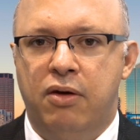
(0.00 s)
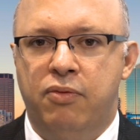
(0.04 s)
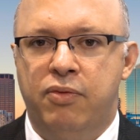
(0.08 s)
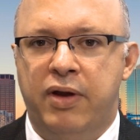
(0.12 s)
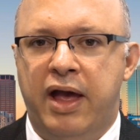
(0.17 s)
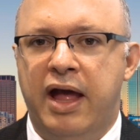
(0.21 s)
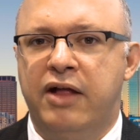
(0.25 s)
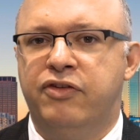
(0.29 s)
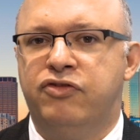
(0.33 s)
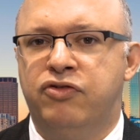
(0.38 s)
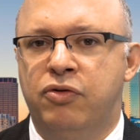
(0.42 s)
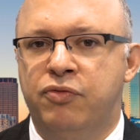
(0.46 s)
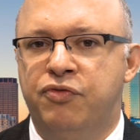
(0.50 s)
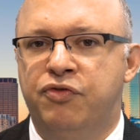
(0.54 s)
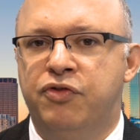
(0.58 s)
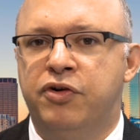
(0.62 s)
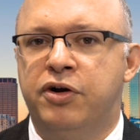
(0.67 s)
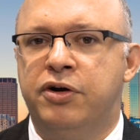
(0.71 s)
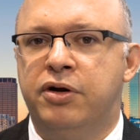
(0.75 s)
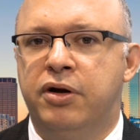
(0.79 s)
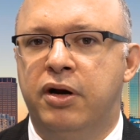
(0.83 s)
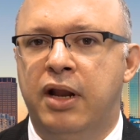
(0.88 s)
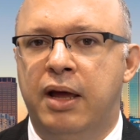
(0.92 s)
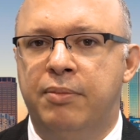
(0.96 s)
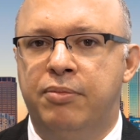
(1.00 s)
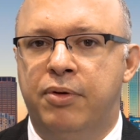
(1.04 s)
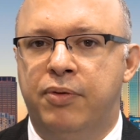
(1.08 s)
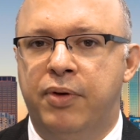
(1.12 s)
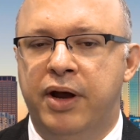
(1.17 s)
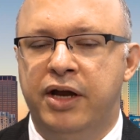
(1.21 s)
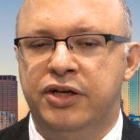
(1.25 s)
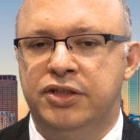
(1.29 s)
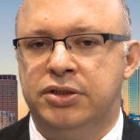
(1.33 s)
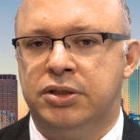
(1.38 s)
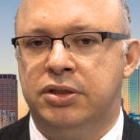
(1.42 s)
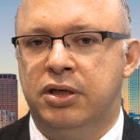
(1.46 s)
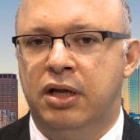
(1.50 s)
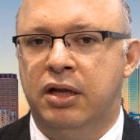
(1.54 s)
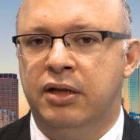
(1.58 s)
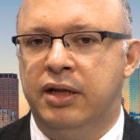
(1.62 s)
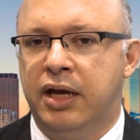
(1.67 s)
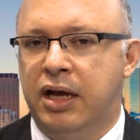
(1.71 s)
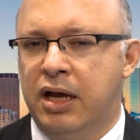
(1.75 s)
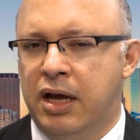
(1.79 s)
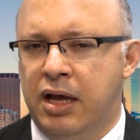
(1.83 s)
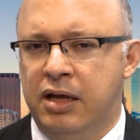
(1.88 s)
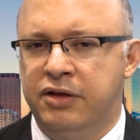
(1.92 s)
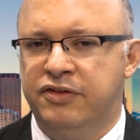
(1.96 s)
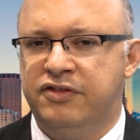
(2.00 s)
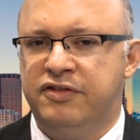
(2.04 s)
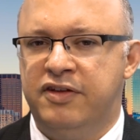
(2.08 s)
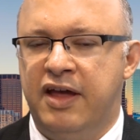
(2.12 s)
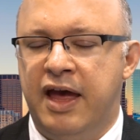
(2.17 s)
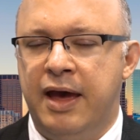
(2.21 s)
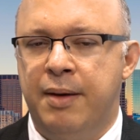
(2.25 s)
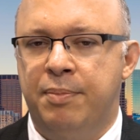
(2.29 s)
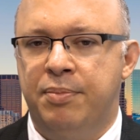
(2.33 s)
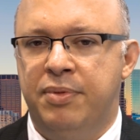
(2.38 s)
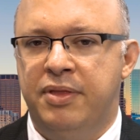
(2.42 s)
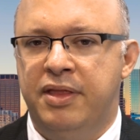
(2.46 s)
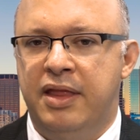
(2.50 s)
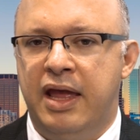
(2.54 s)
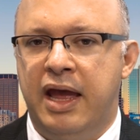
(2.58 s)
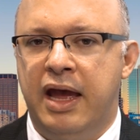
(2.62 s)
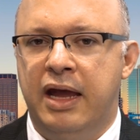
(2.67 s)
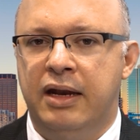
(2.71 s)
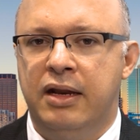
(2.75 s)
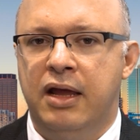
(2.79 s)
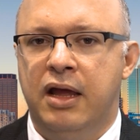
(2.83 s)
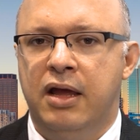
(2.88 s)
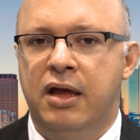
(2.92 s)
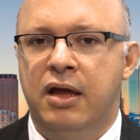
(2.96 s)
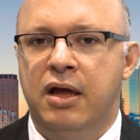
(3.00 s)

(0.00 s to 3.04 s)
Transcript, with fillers: we had some further elaboration on the concept that